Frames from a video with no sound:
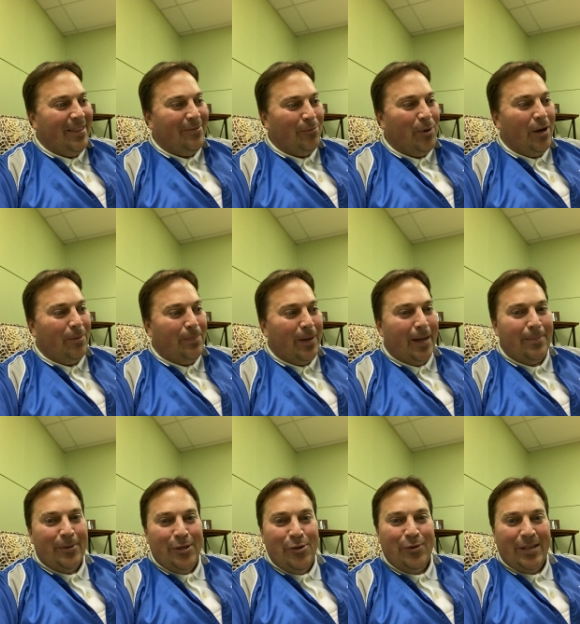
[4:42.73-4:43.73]
well,
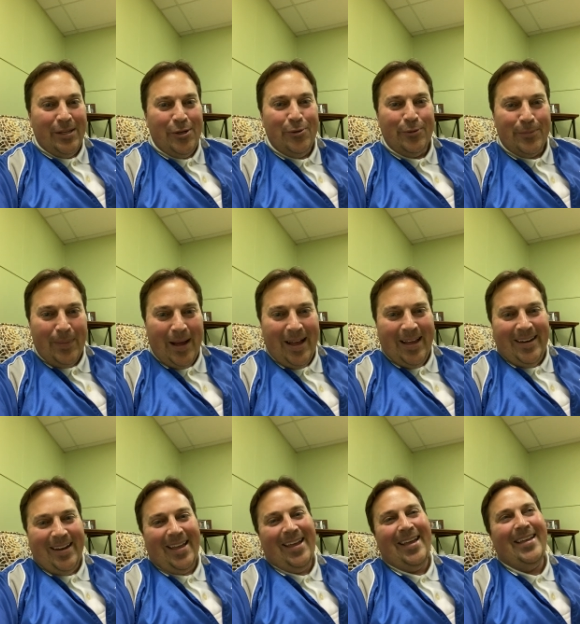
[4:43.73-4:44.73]
Papa, you can use
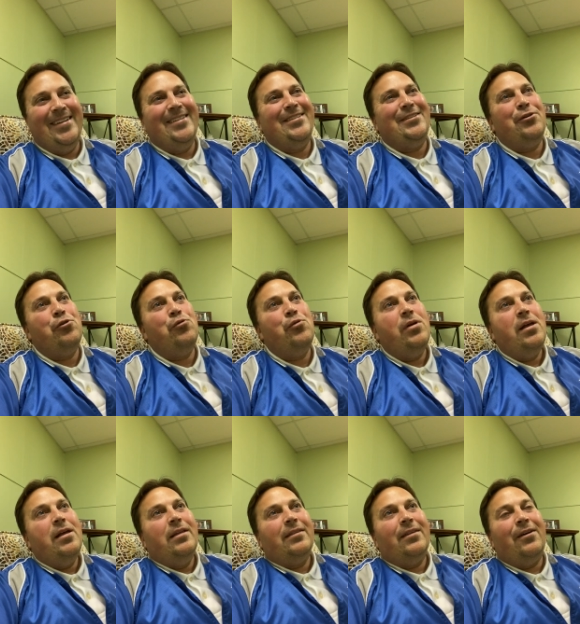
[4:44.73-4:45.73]
mine. And so
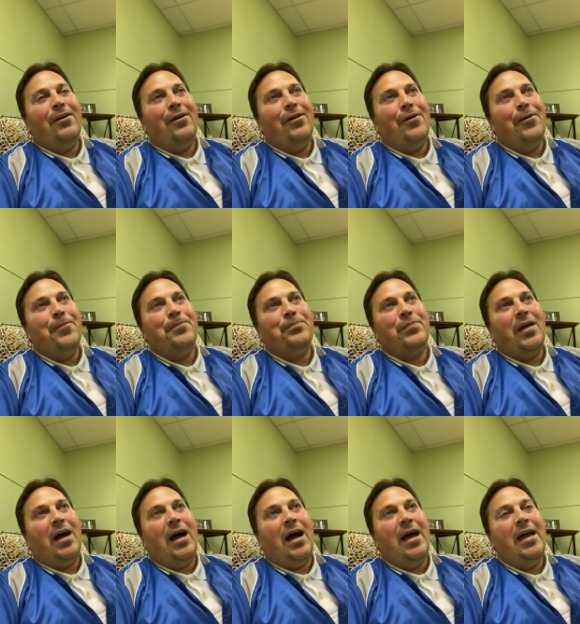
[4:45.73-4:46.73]

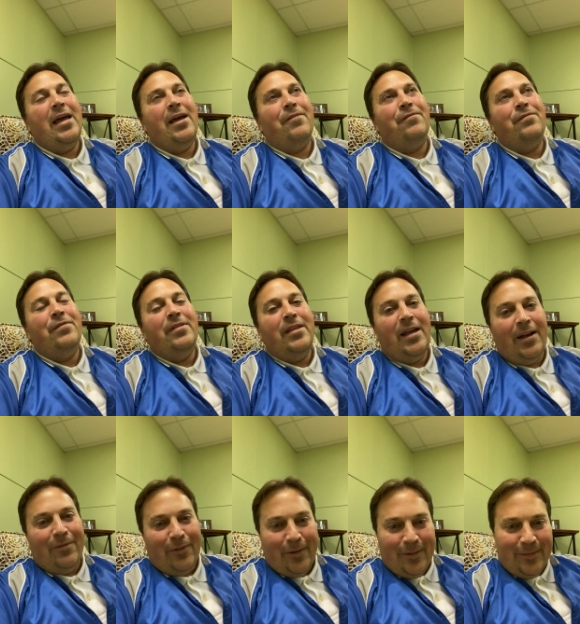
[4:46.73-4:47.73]
I have
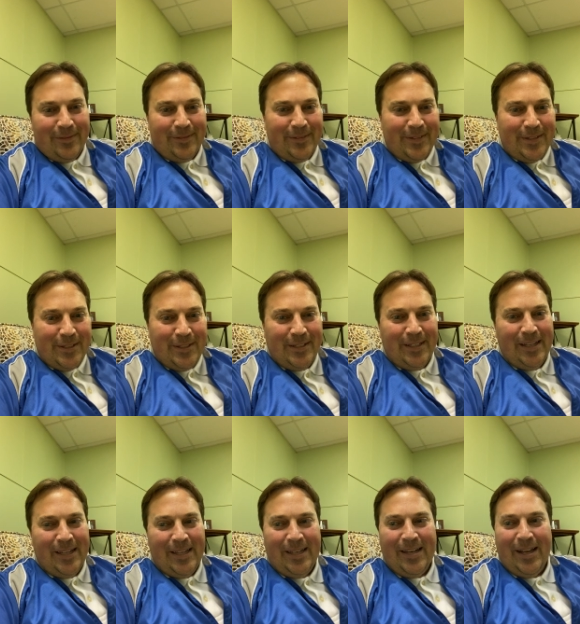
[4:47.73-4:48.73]
never
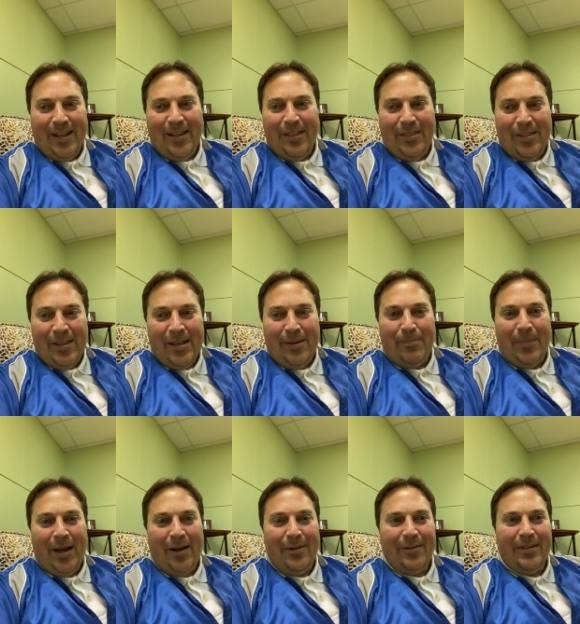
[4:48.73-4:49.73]
seen
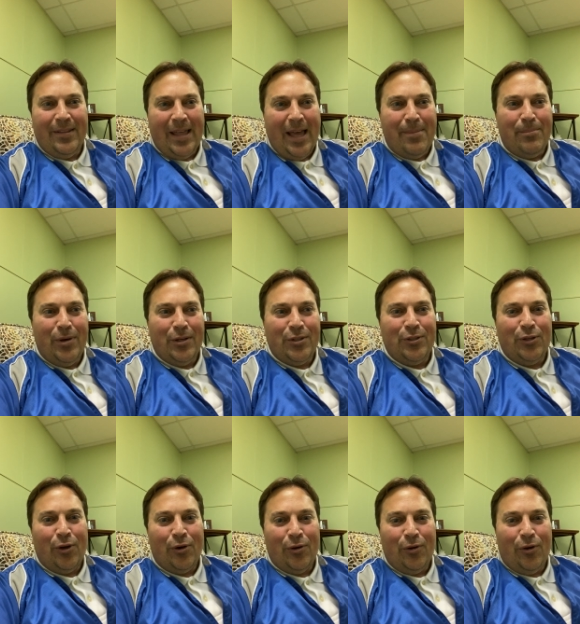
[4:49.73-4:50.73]
that much
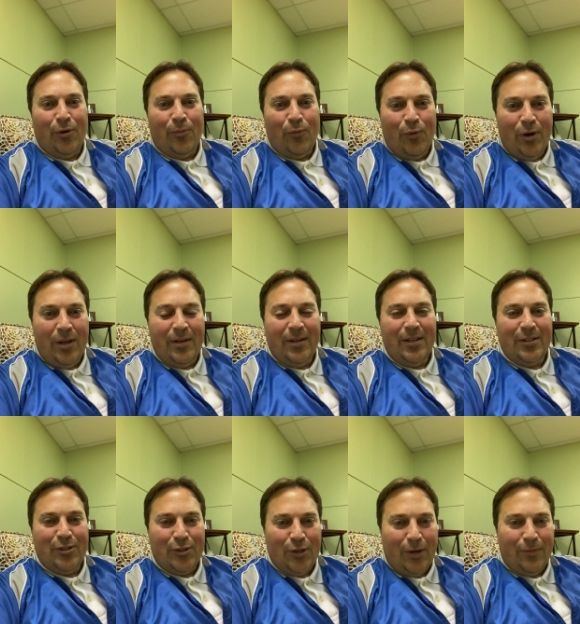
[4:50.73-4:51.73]
dirt on one
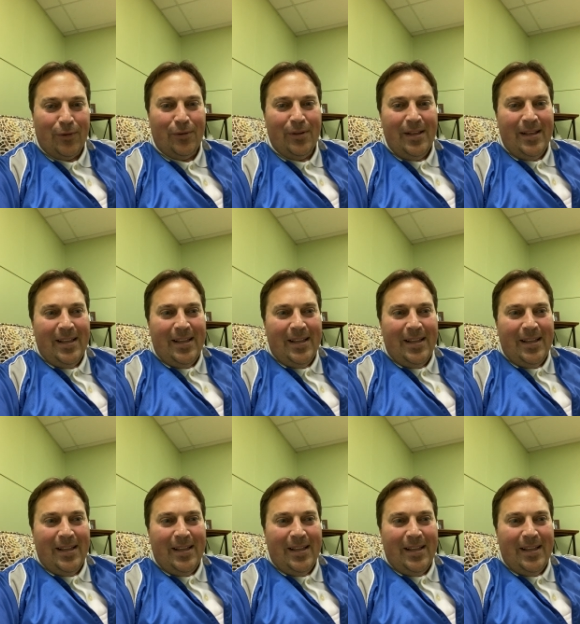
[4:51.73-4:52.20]
shovel